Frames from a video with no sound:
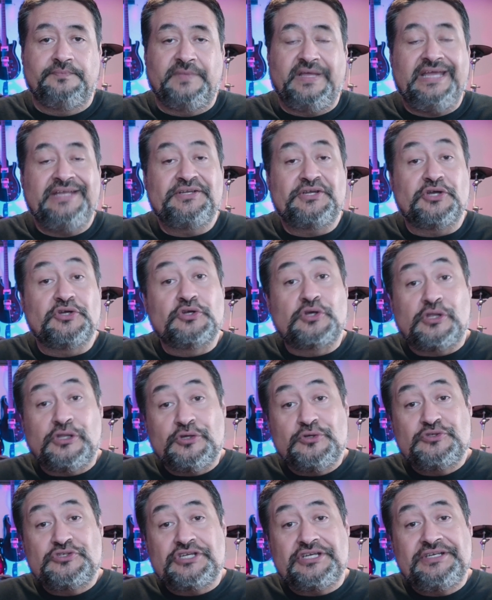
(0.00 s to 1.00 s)
In
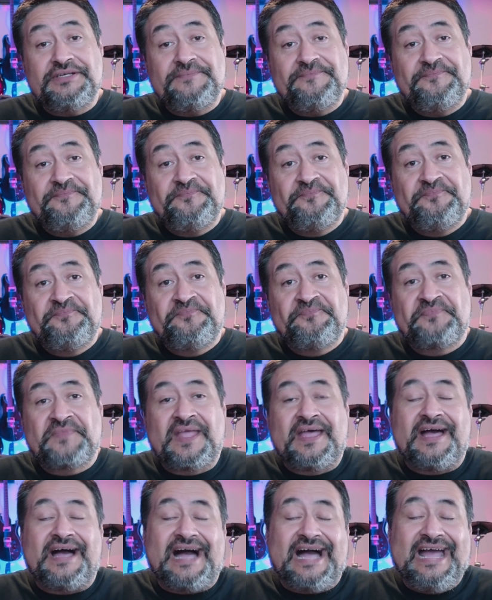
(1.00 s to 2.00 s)
conclusion,
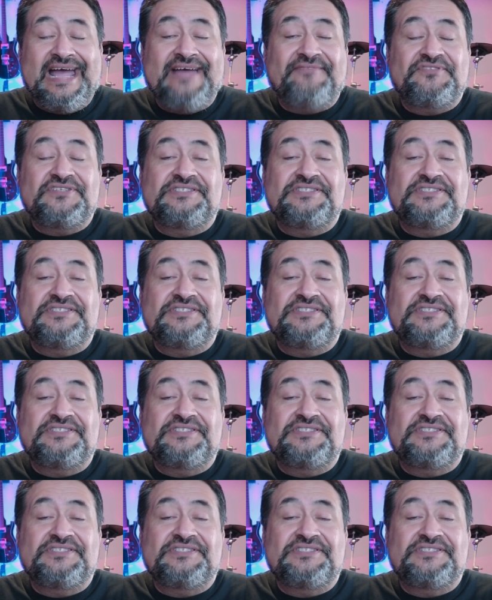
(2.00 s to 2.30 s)
I have